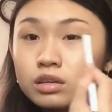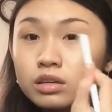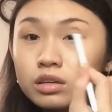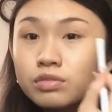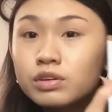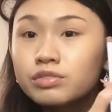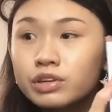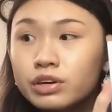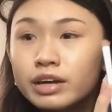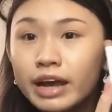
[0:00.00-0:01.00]
Even if
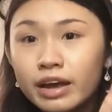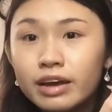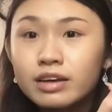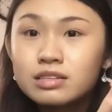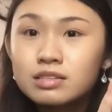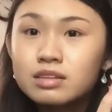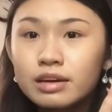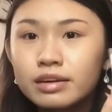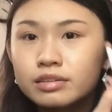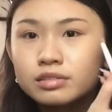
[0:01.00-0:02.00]
you're an ass,
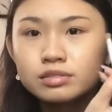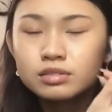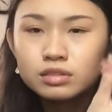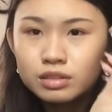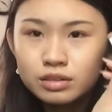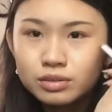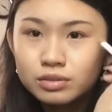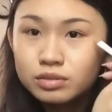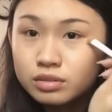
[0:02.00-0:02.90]
then still,